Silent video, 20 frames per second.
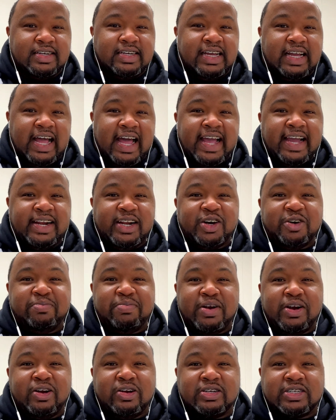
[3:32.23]
I ain't no
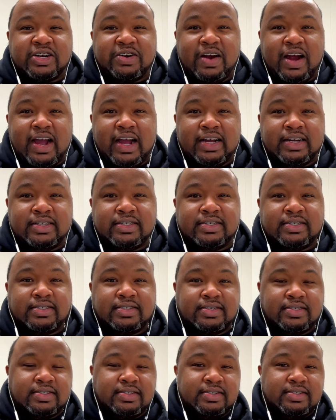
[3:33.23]
birds cry.
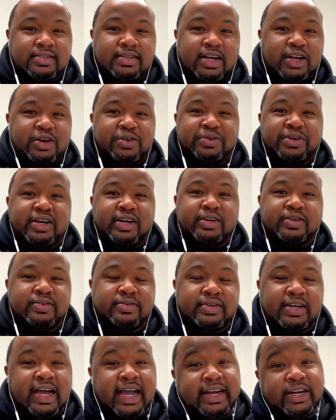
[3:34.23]
I don't know.
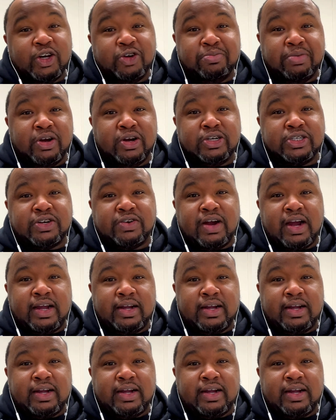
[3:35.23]
I ain't no birds cry.